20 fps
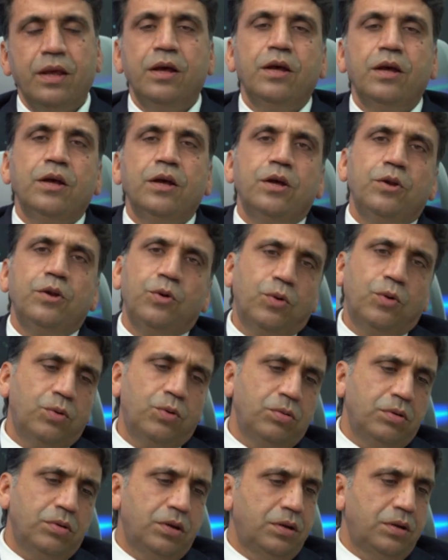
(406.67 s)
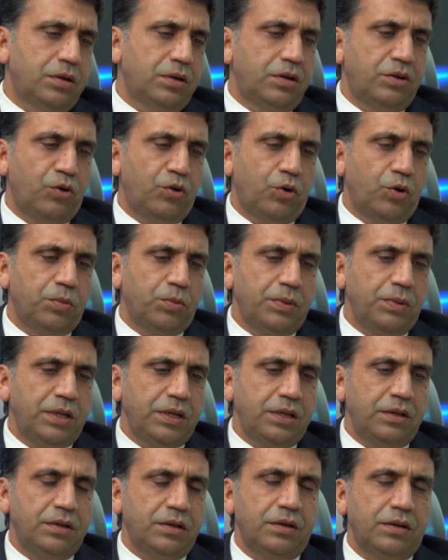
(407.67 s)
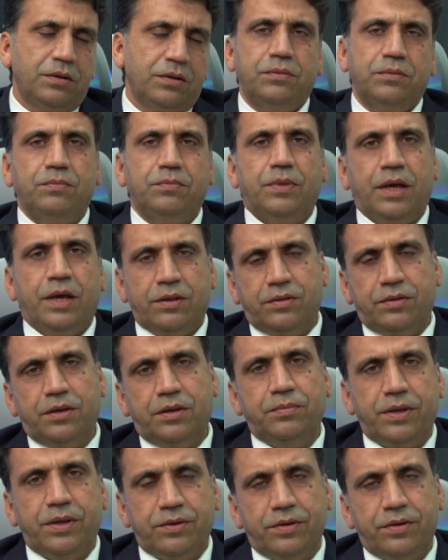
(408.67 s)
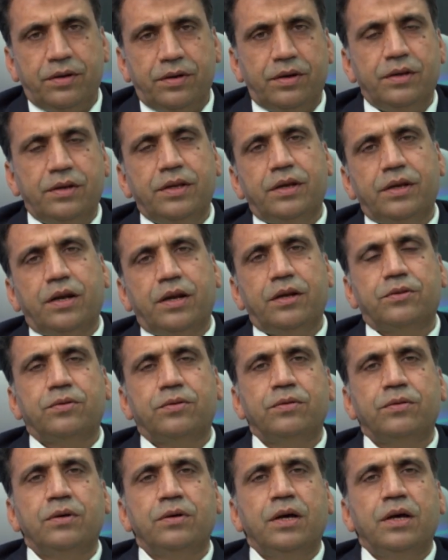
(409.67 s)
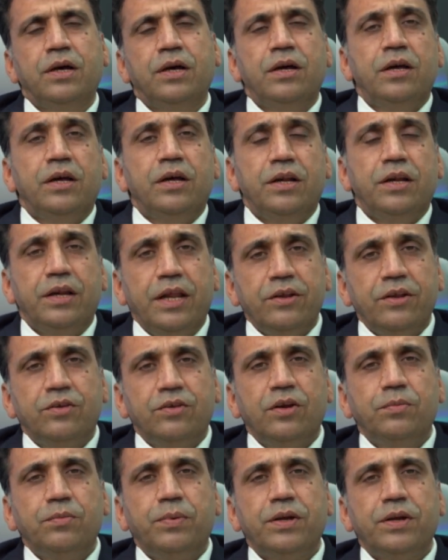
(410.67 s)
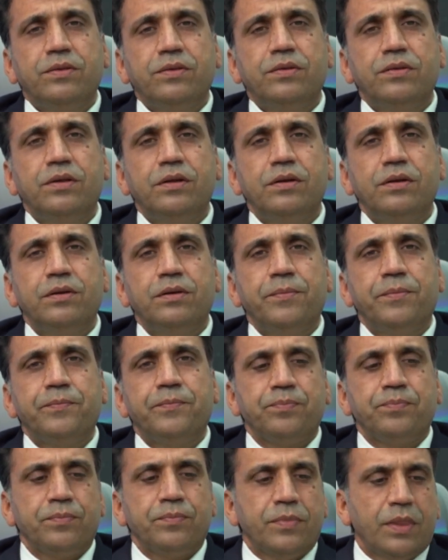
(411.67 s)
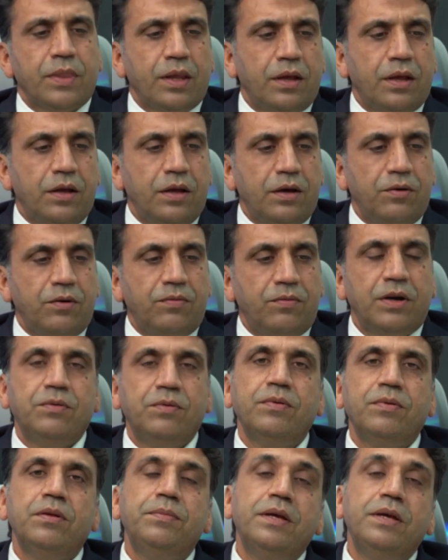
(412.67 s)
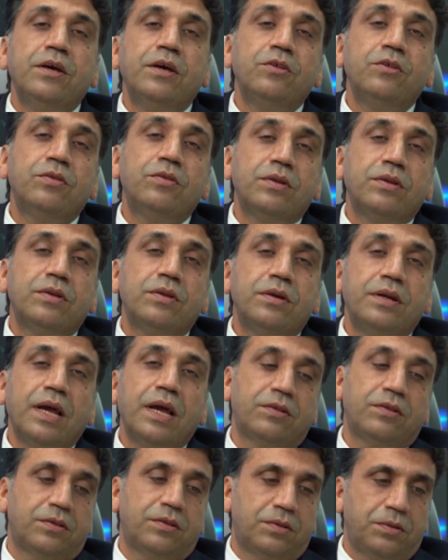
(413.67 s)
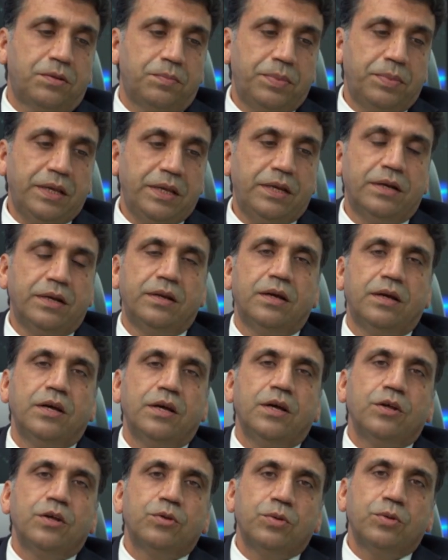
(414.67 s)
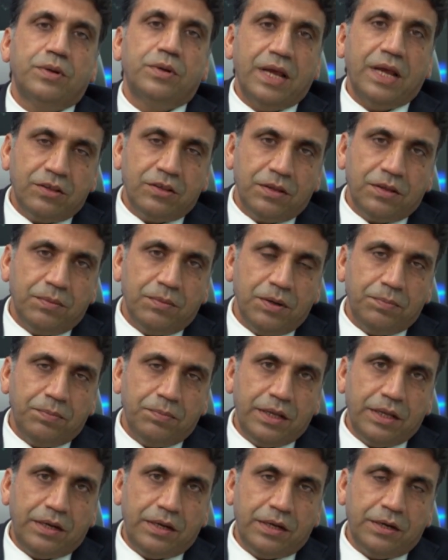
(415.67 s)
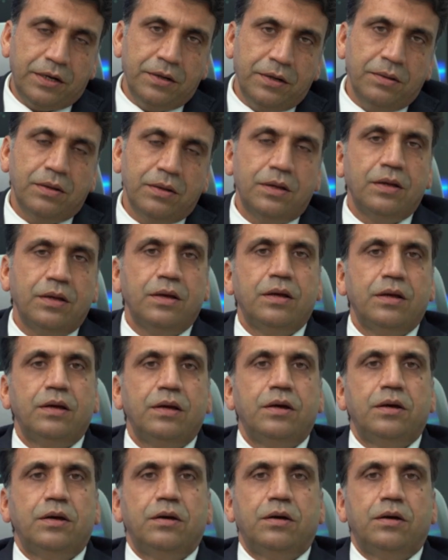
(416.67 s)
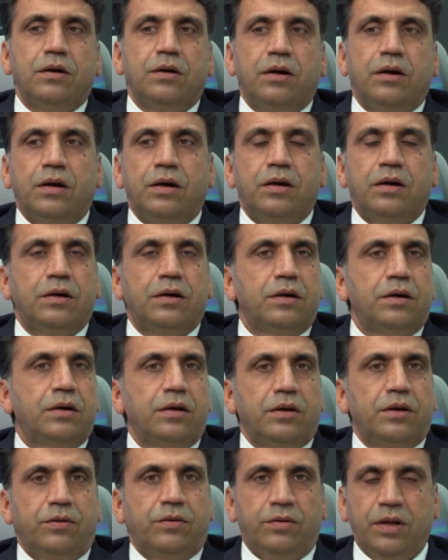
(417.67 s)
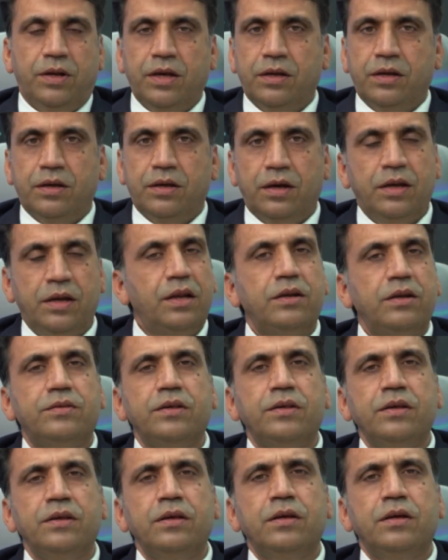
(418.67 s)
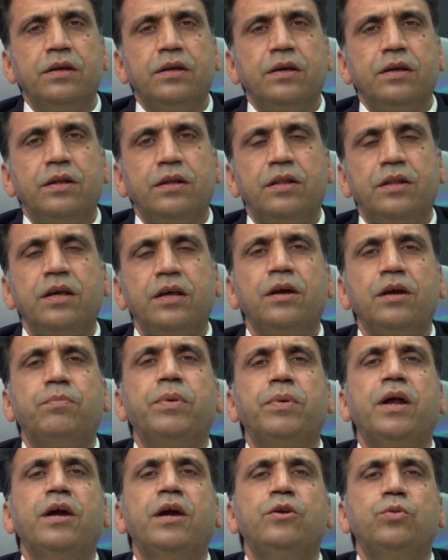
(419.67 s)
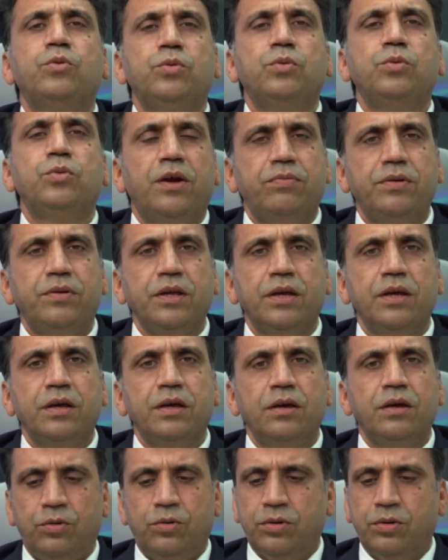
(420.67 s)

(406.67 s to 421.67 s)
No, normally, as I mentioned earlier also, natural person, what will be his tax period? So taxable period, like LLC, they apply to the FTA. Okay,